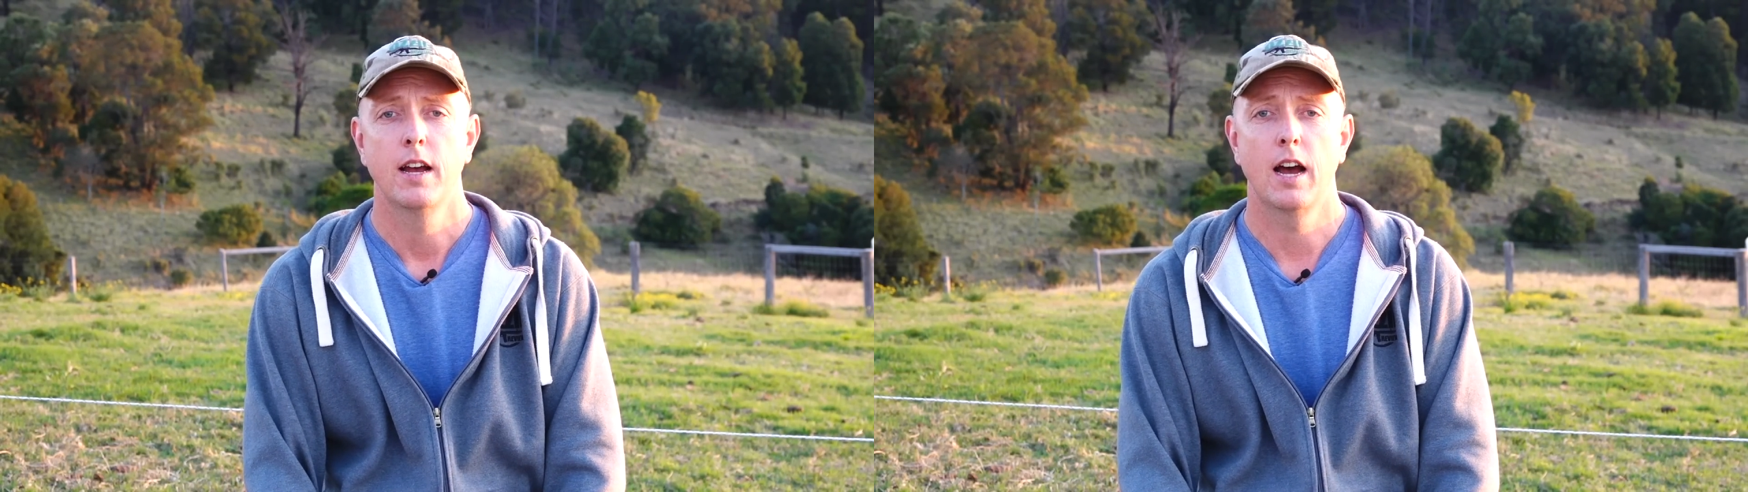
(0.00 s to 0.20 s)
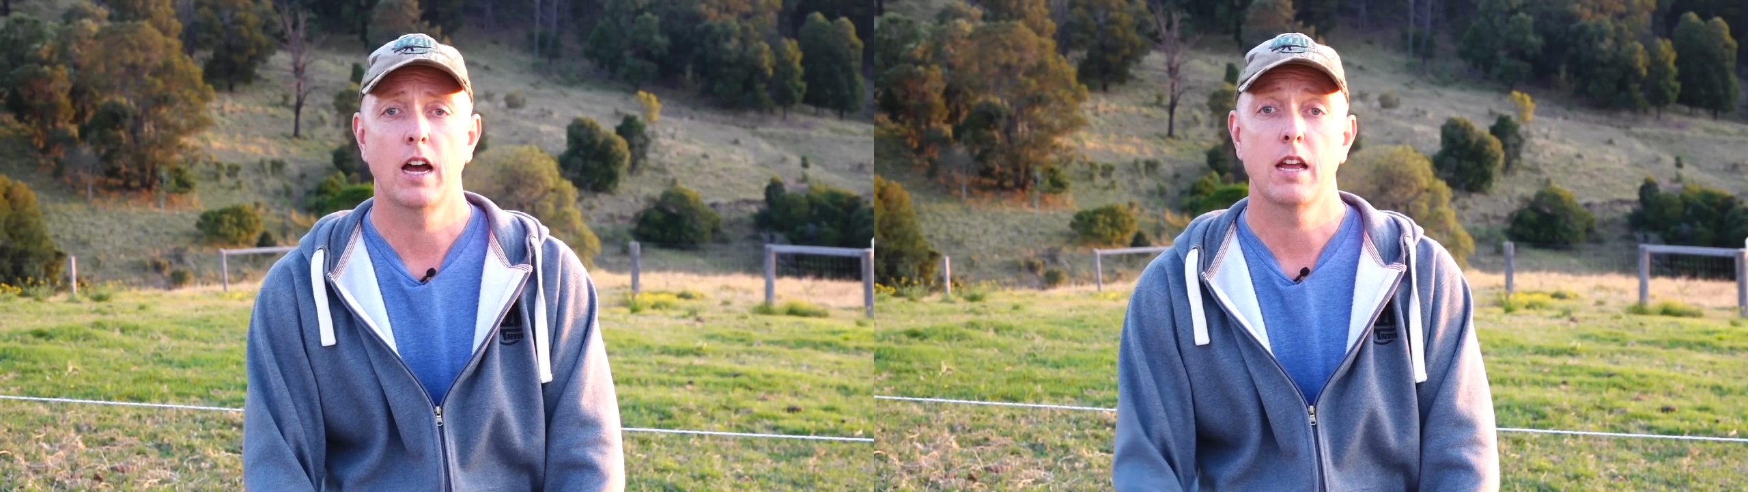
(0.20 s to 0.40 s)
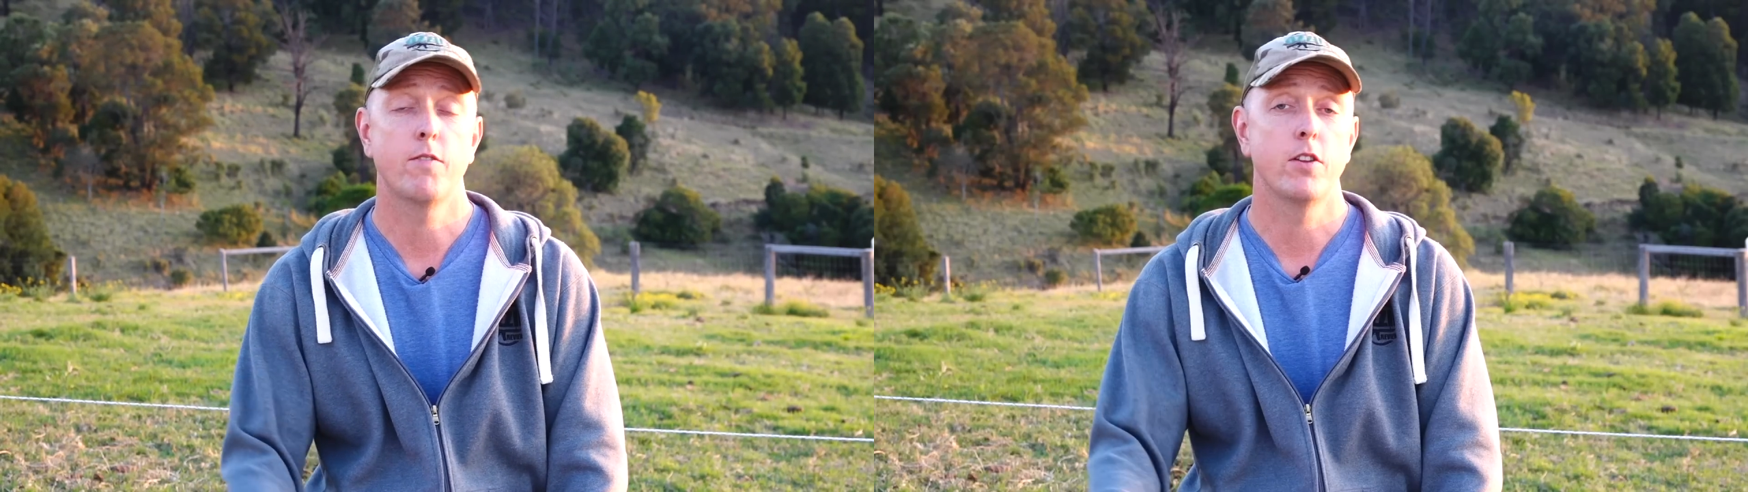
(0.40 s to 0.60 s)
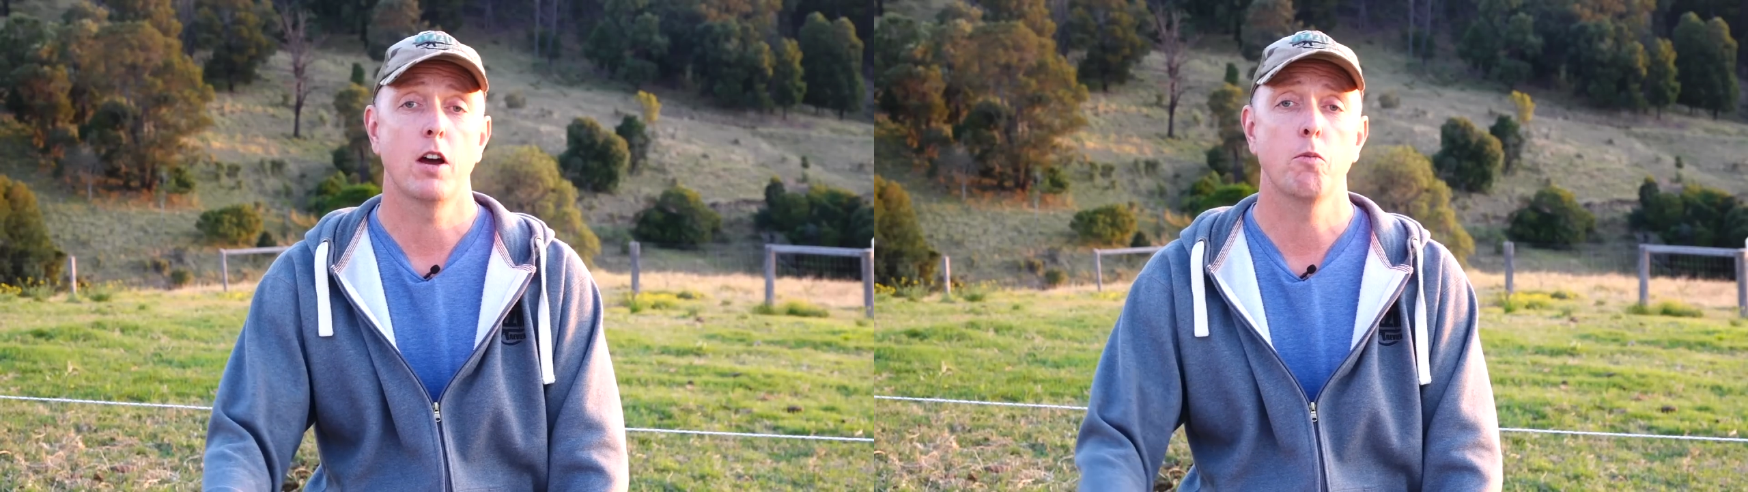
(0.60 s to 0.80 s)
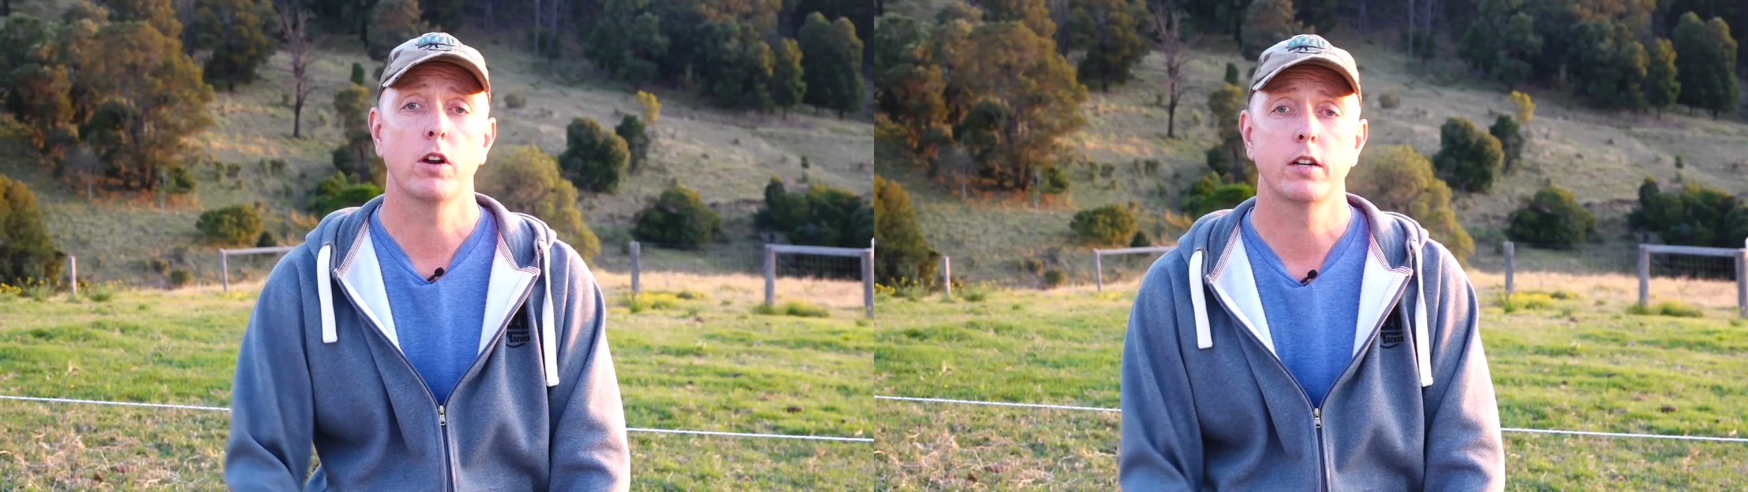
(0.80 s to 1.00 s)
If you
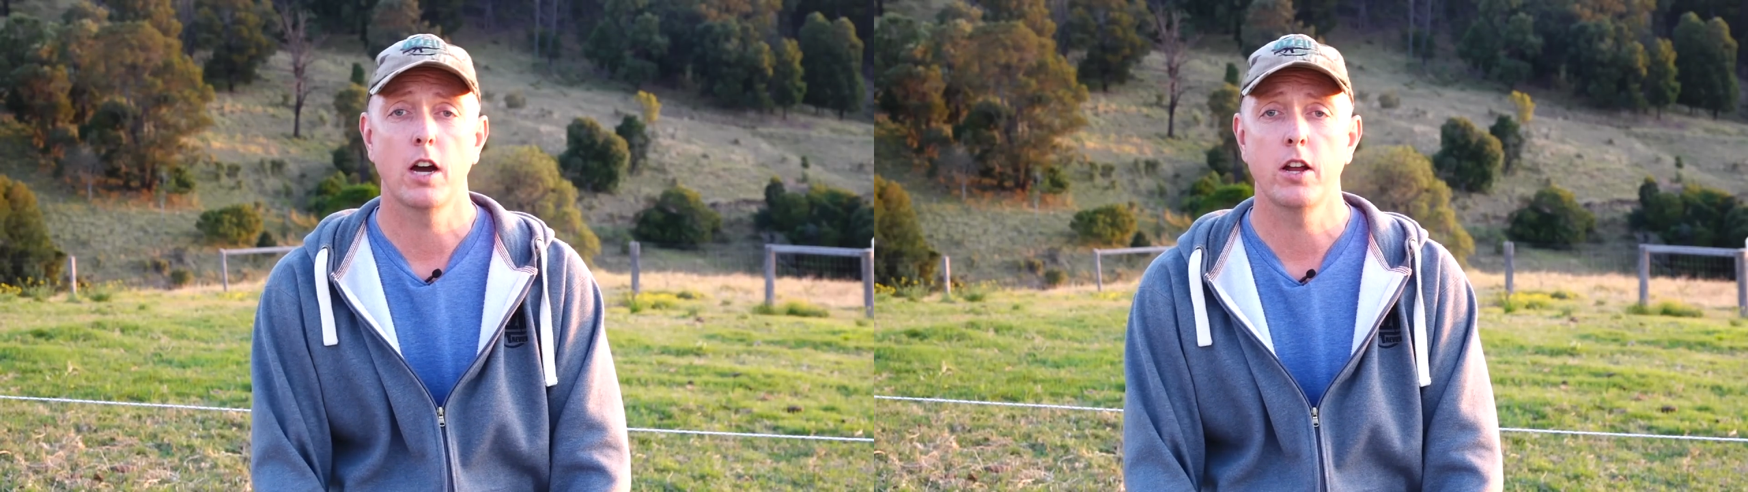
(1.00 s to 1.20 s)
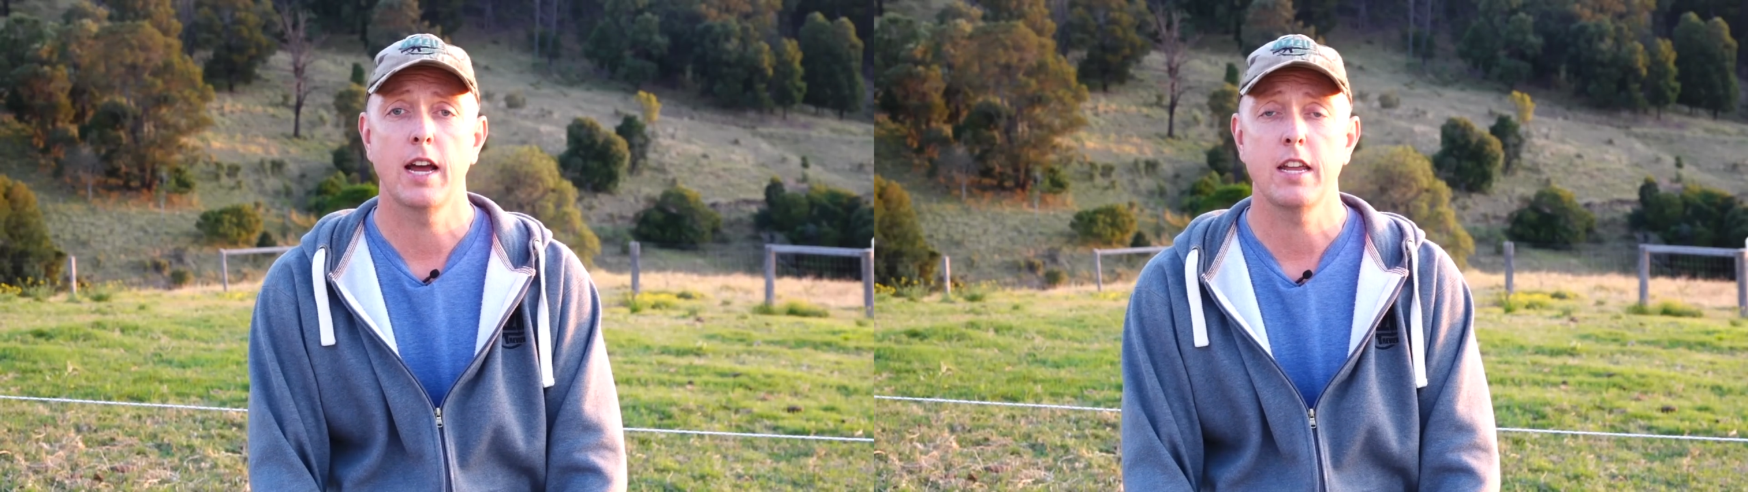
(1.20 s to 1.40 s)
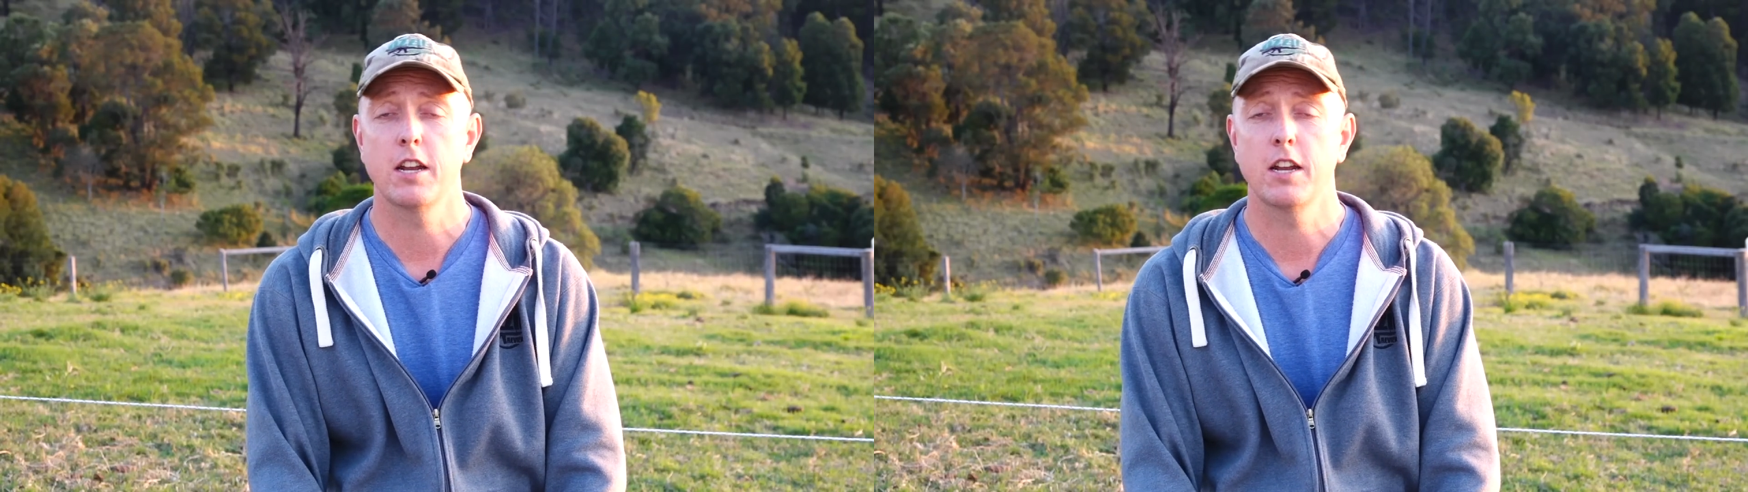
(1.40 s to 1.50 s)
don't want to donate,